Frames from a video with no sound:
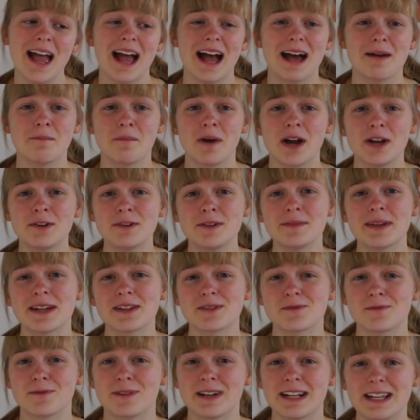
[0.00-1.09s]
and my room
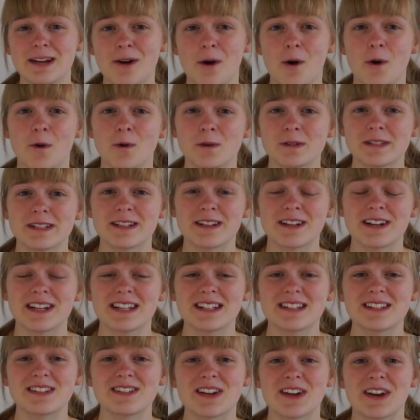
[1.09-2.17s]
gets really cold at
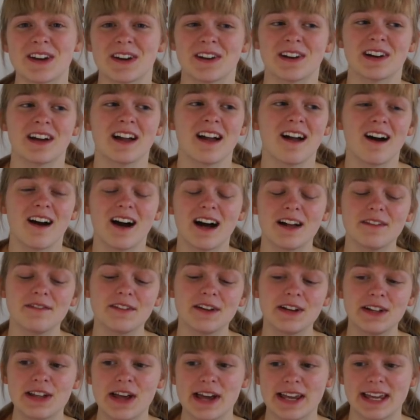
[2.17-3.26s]
night, so I
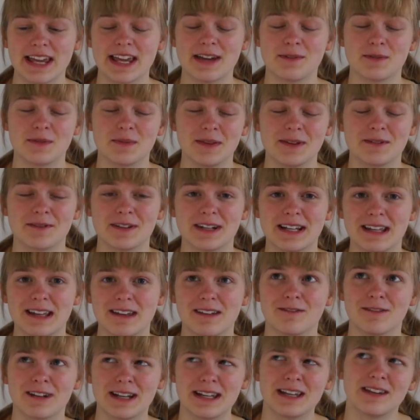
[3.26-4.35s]
feel like it would be really,
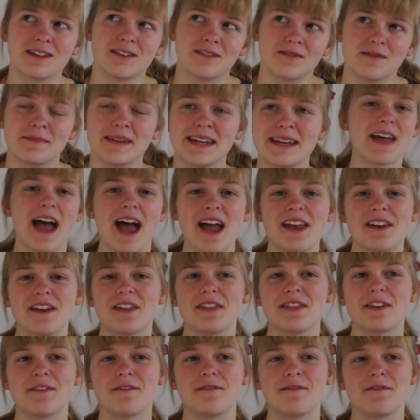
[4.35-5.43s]
really good for me. Then
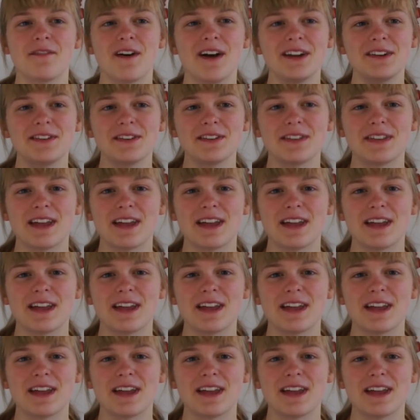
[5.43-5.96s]
the final